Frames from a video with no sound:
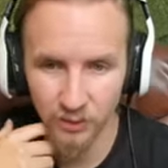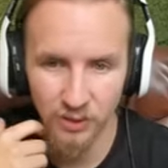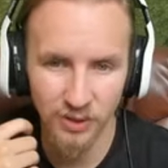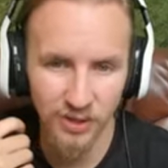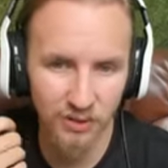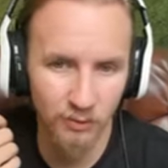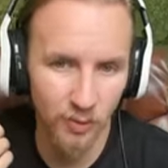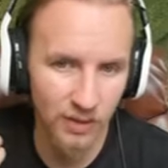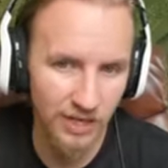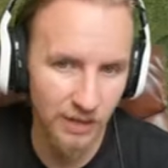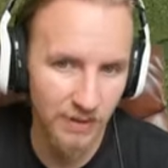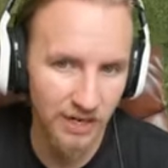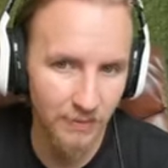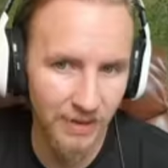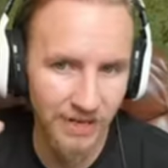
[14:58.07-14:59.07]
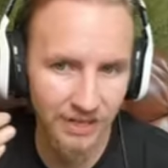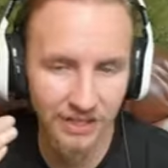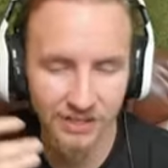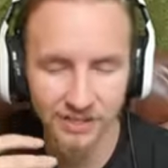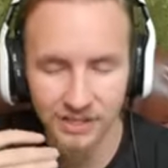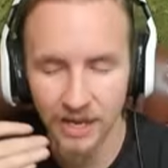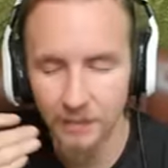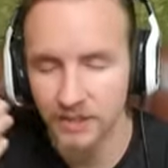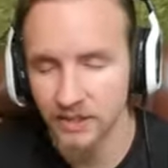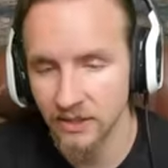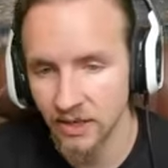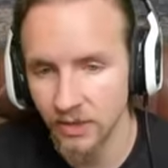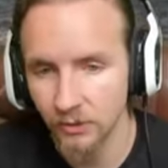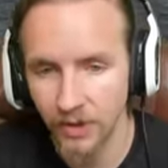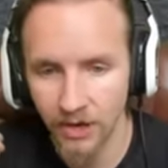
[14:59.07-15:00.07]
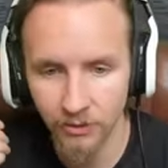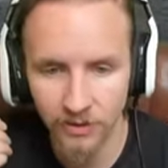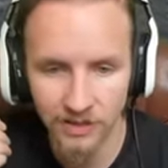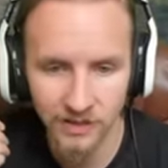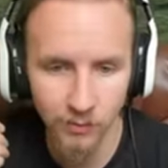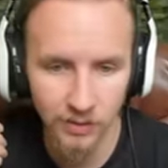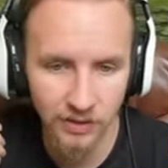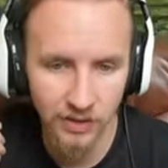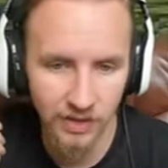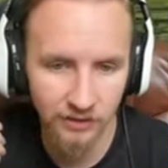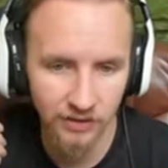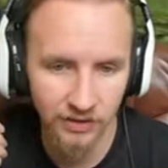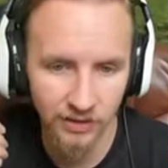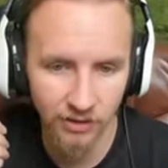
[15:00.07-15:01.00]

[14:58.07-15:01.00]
although Wargaming are making steps in other areas with nerfing the